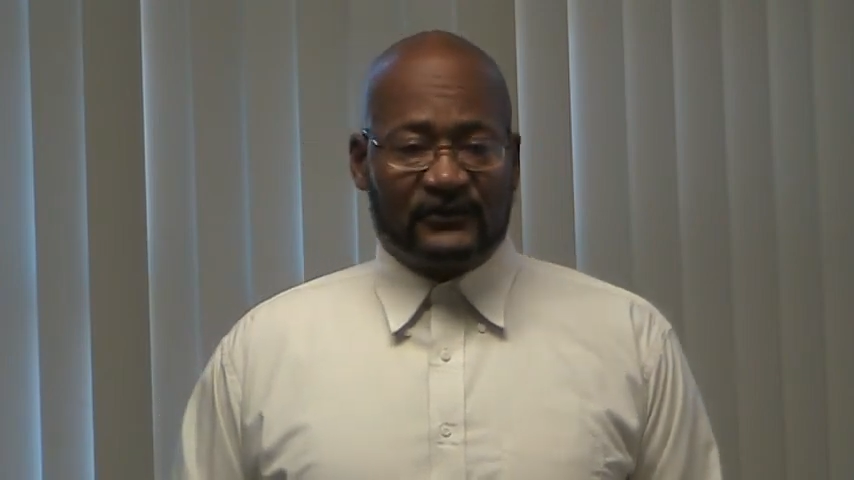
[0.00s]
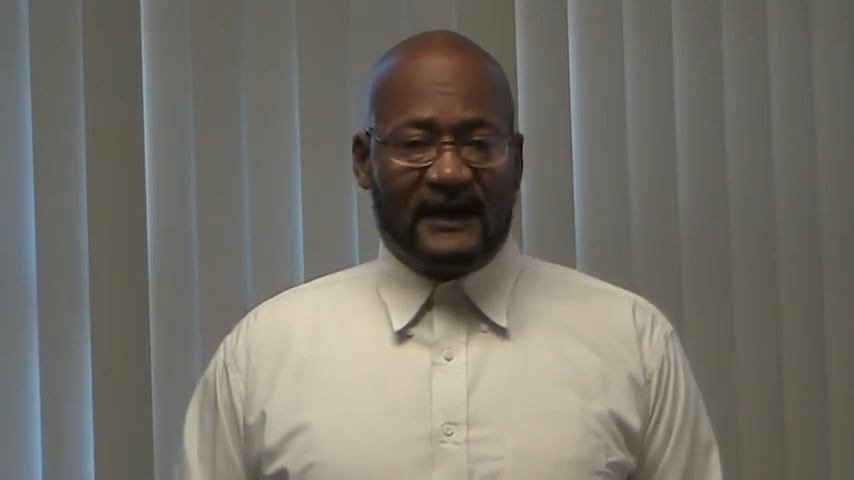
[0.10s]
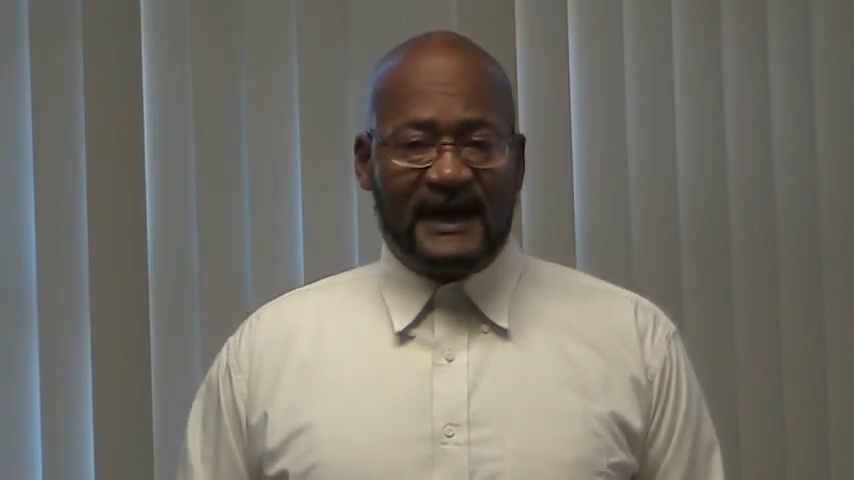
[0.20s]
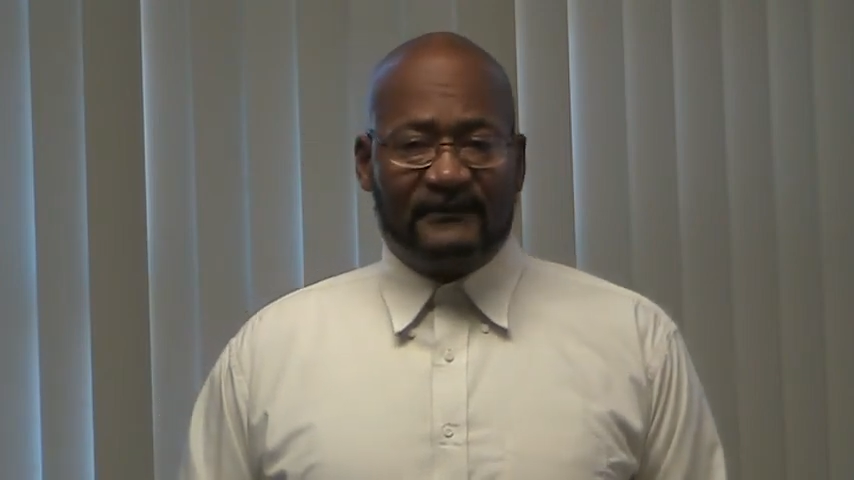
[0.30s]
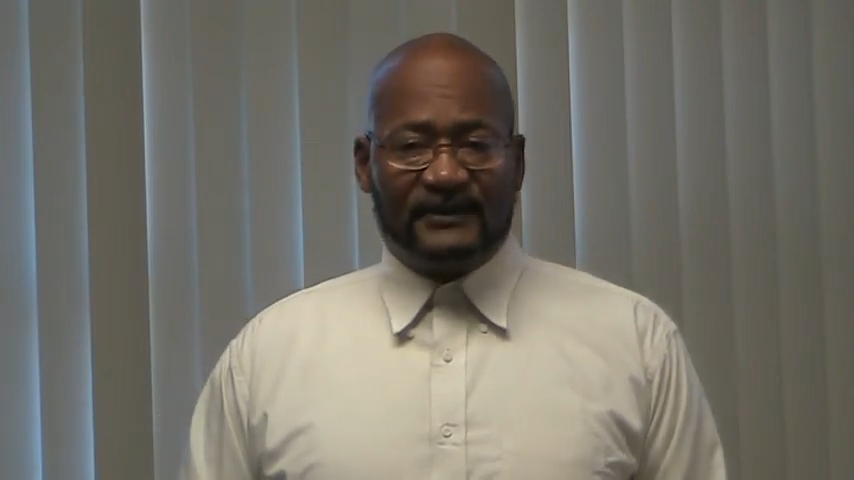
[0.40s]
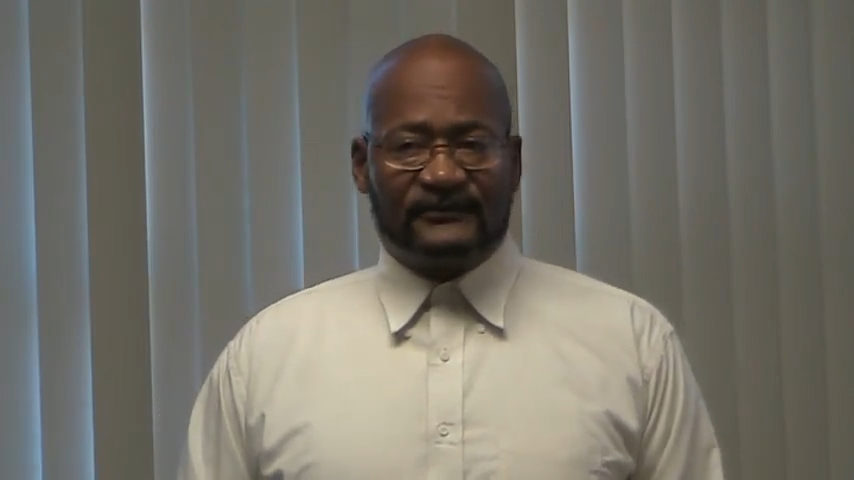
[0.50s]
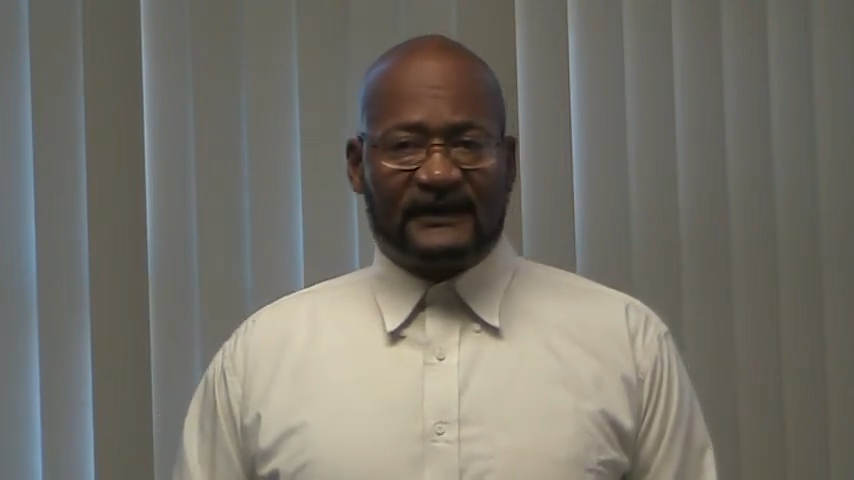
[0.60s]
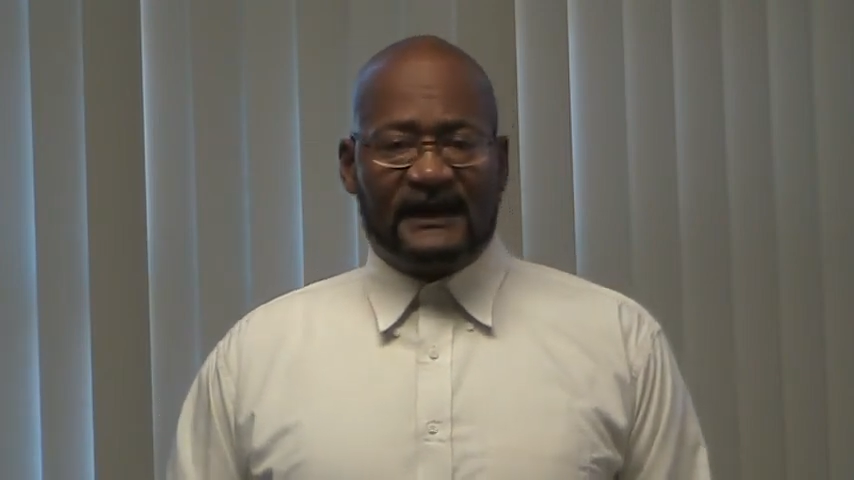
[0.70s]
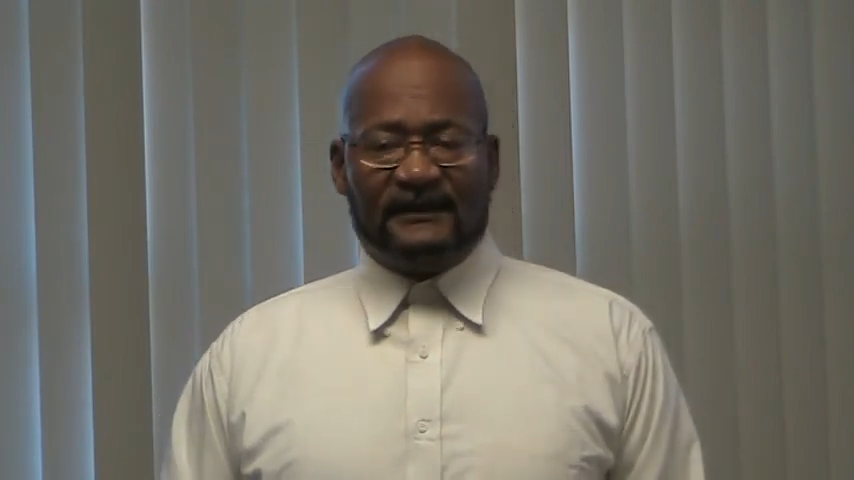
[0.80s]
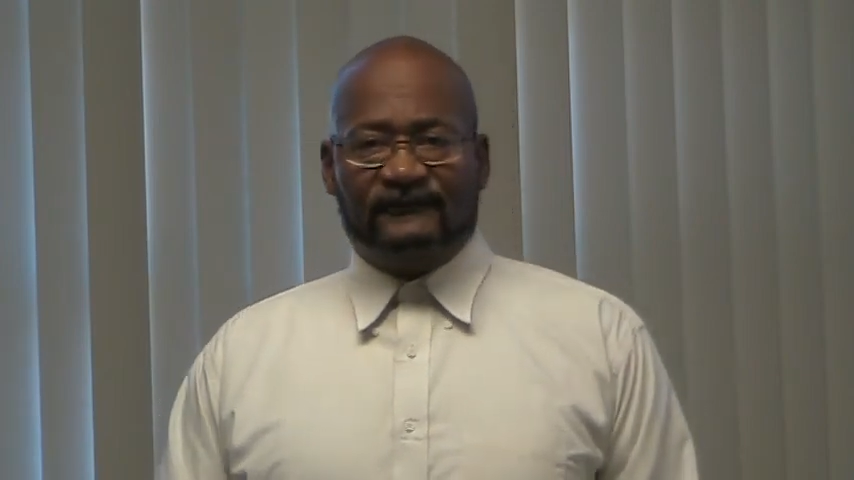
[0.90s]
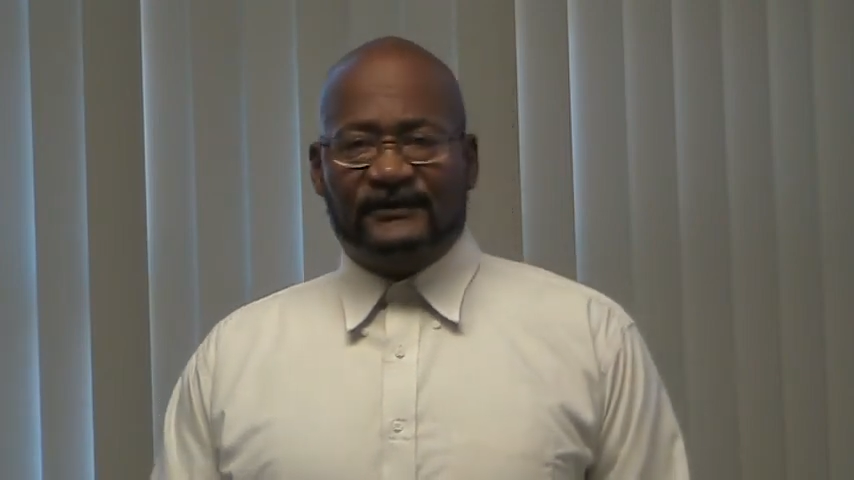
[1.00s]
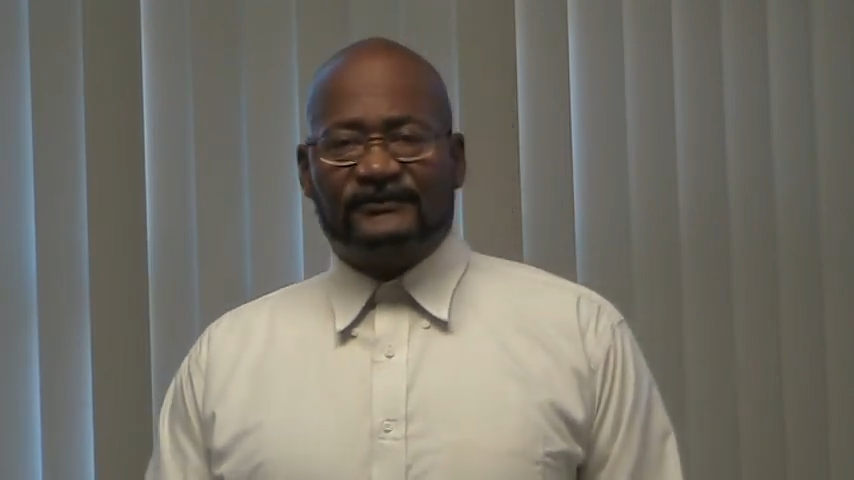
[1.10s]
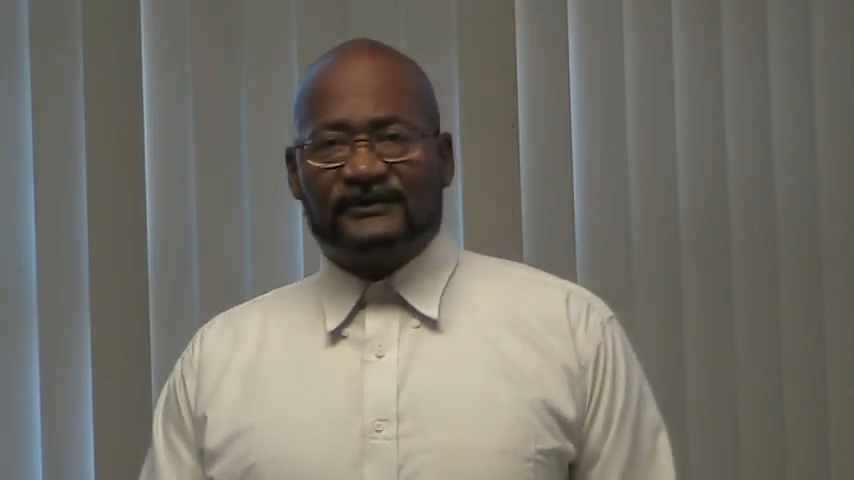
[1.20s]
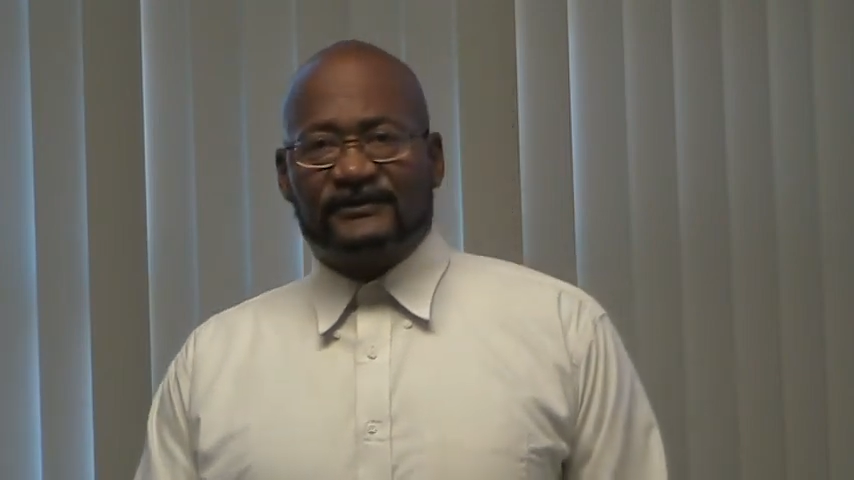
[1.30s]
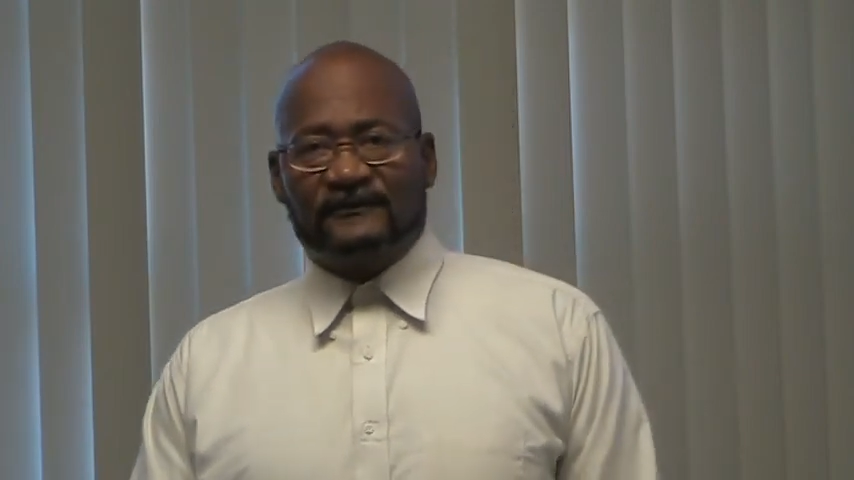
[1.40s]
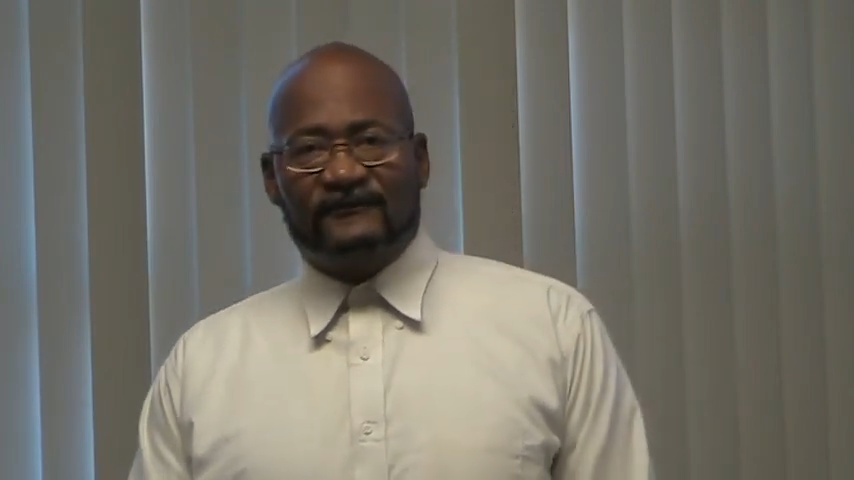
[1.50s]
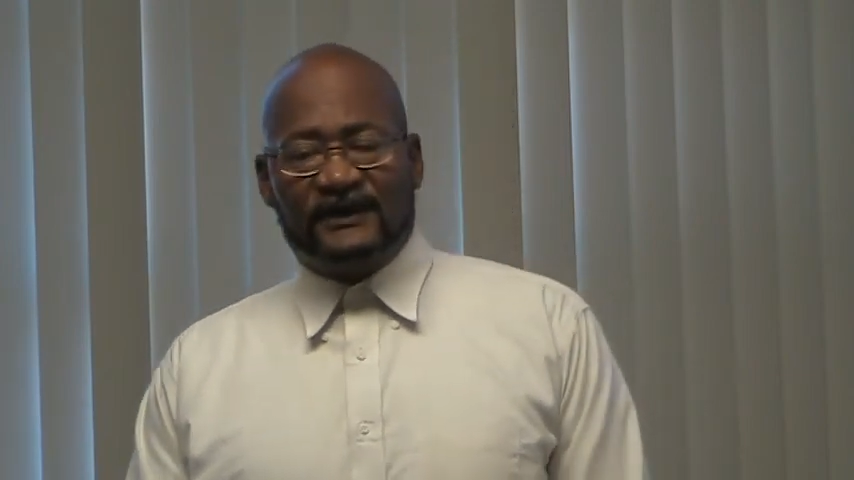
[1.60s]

happens I had visited the